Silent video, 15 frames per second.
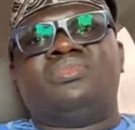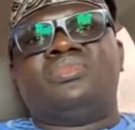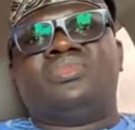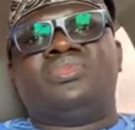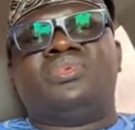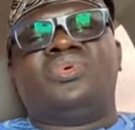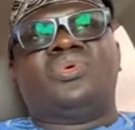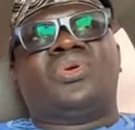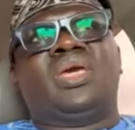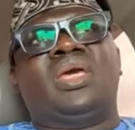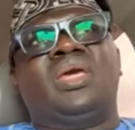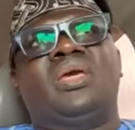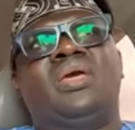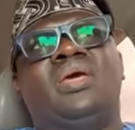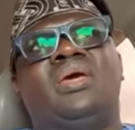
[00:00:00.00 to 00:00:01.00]
Okay,
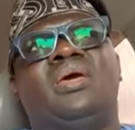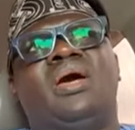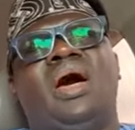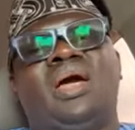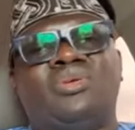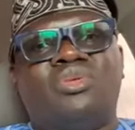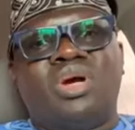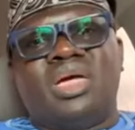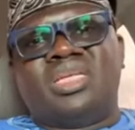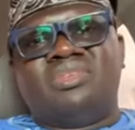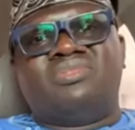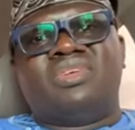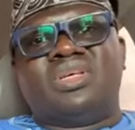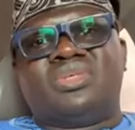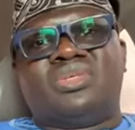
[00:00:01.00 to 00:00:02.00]
are you an
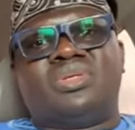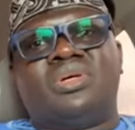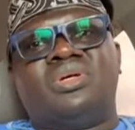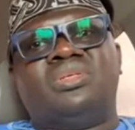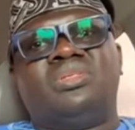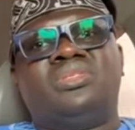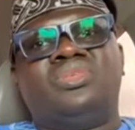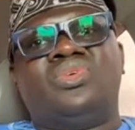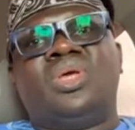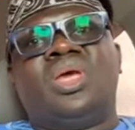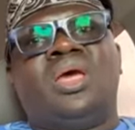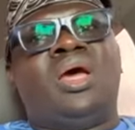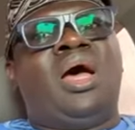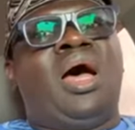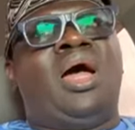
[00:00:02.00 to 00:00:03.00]
investor?
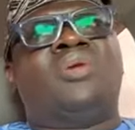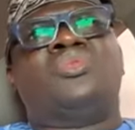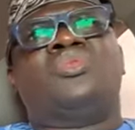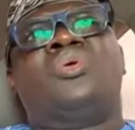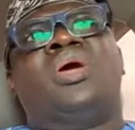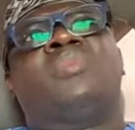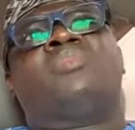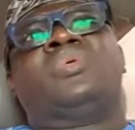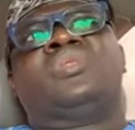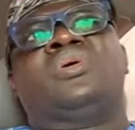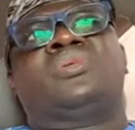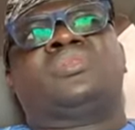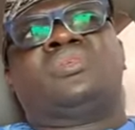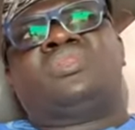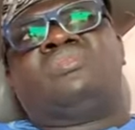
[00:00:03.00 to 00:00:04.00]
Are you helping
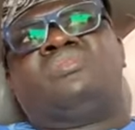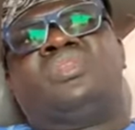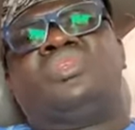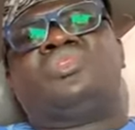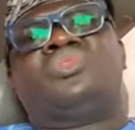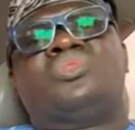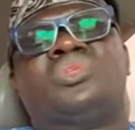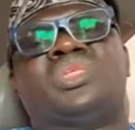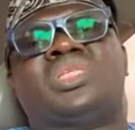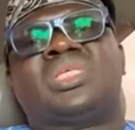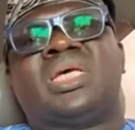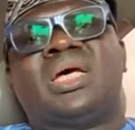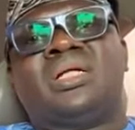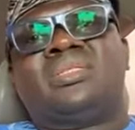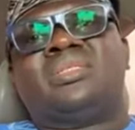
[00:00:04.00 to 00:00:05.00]
Dr. Stephen to
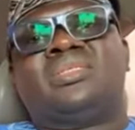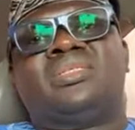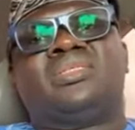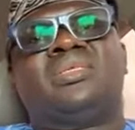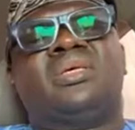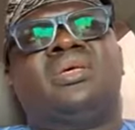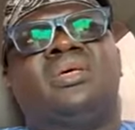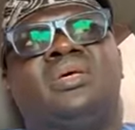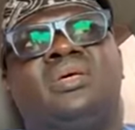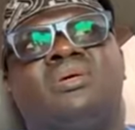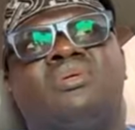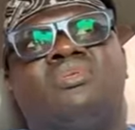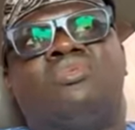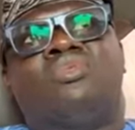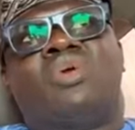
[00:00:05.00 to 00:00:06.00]
sell these
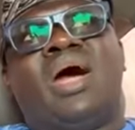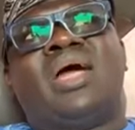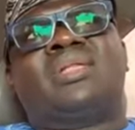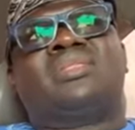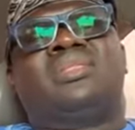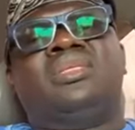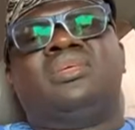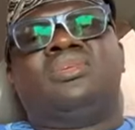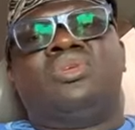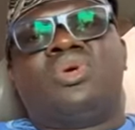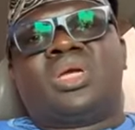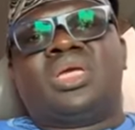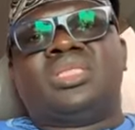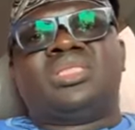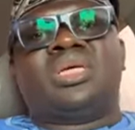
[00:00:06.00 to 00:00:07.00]
rightly
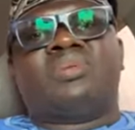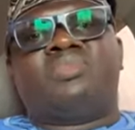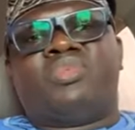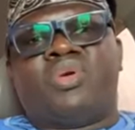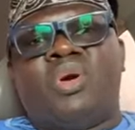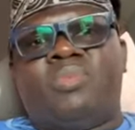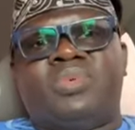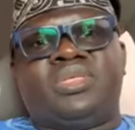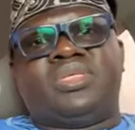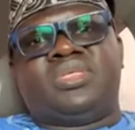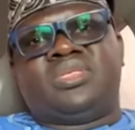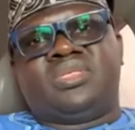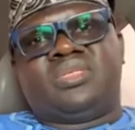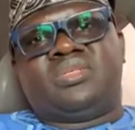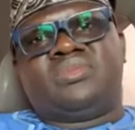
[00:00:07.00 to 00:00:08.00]
located
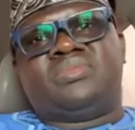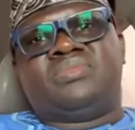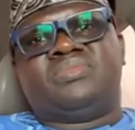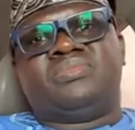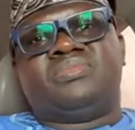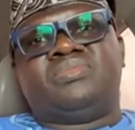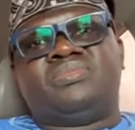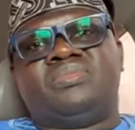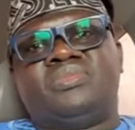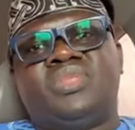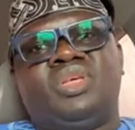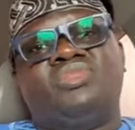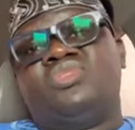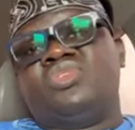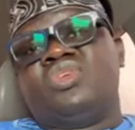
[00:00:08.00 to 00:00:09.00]
properties?
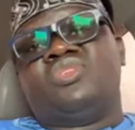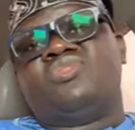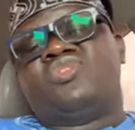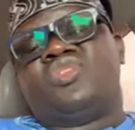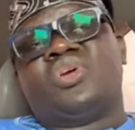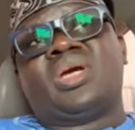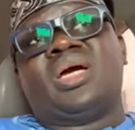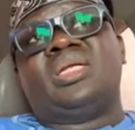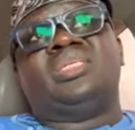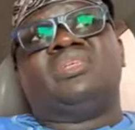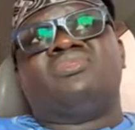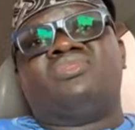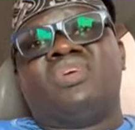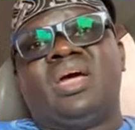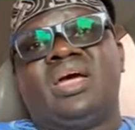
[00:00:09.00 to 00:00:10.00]
Even if you can
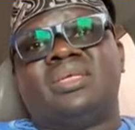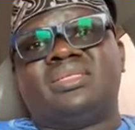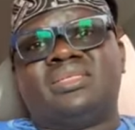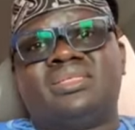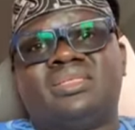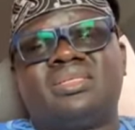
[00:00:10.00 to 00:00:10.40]
invest.